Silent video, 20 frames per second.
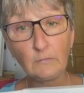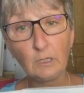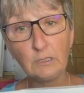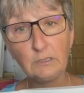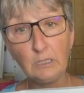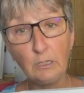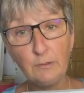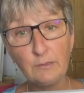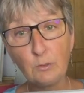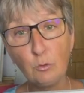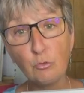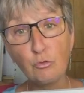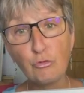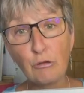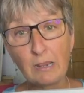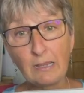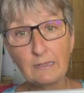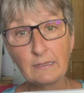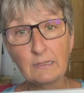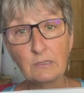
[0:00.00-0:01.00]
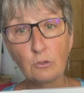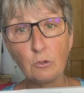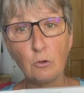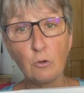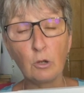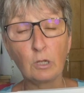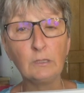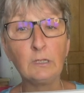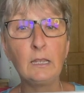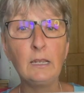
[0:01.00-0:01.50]
So it's called Dragons
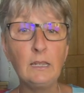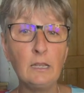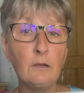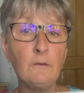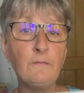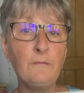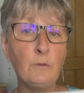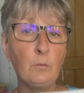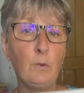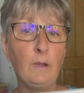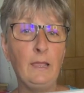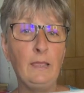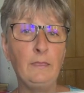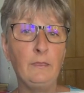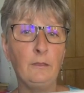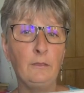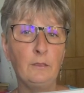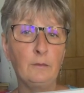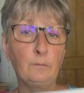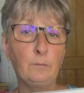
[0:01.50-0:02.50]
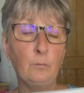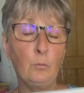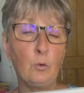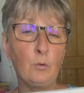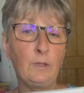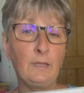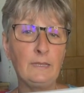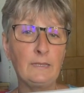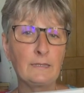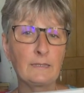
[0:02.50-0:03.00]
Talk. And I love the way that the
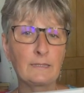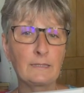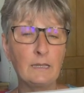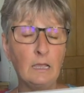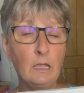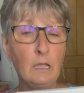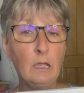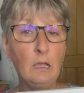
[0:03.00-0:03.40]
Watkins